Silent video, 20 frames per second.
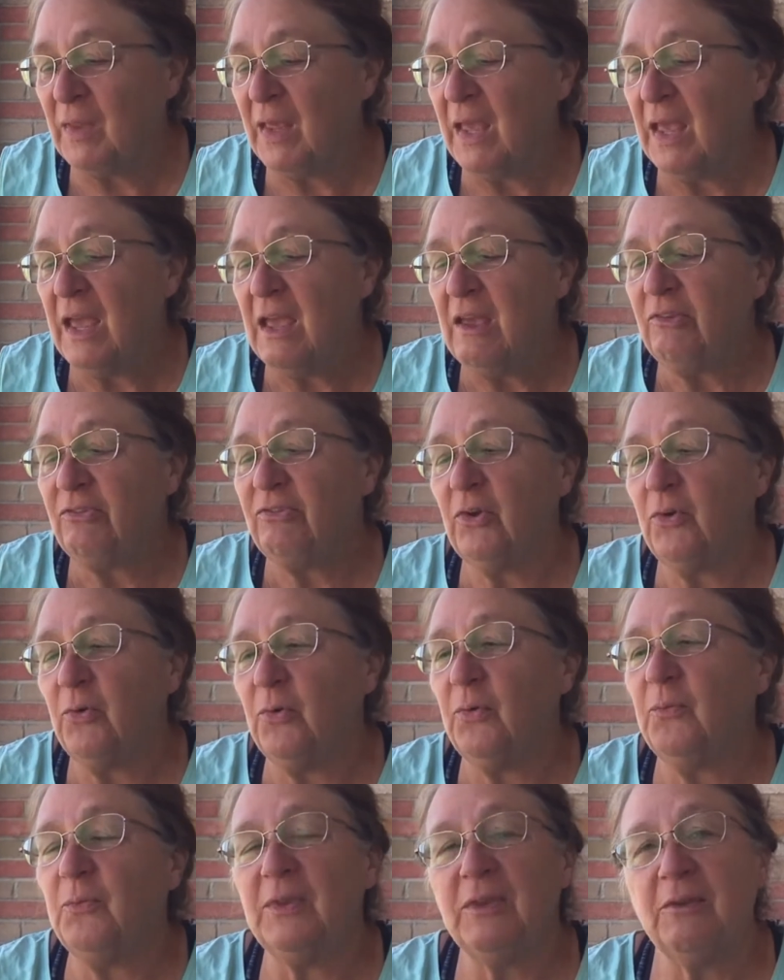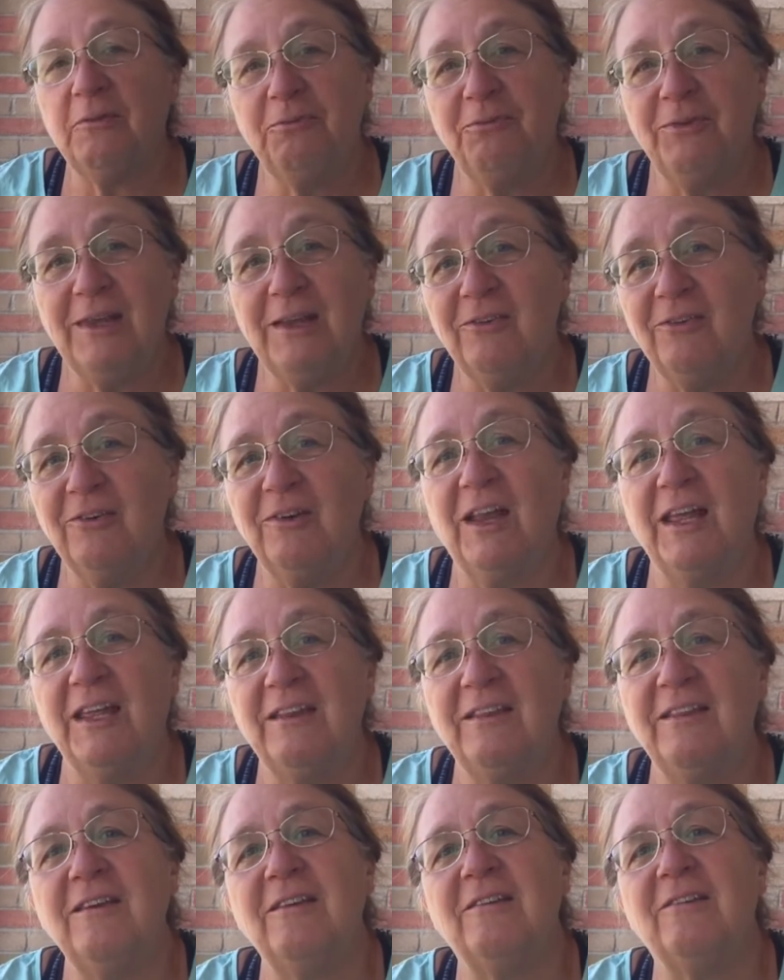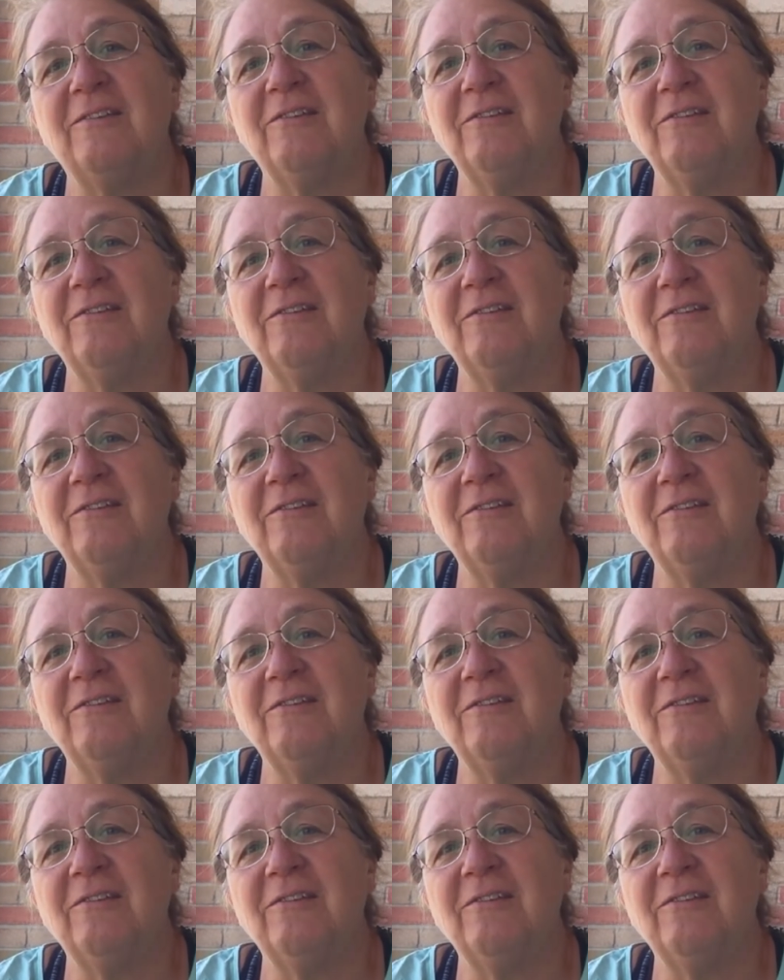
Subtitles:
So with a feeder like this,